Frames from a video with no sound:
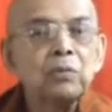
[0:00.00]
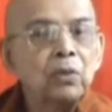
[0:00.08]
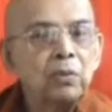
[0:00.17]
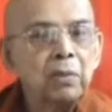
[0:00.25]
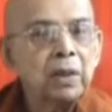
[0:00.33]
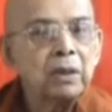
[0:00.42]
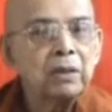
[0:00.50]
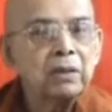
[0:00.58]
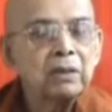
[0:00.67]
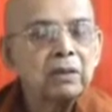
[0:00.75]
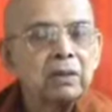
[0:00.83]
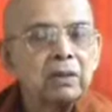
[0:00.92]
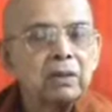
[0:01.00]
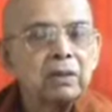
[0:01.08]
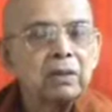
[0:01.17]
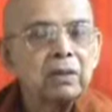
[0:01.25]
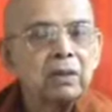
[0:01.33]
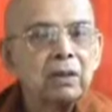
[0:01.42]
movement,
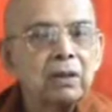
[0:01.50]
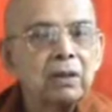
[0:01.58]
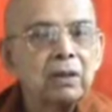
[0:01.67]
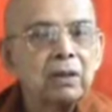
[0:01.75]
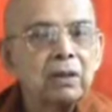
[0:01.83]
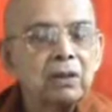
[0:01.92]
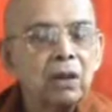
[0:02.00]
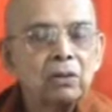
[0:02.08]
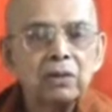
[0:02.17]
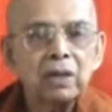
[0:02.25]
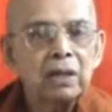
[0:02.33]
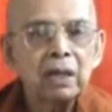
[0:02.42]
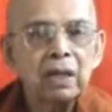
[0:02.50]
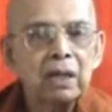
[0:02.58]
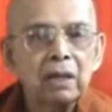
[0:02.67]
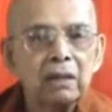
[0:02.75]
not thinking.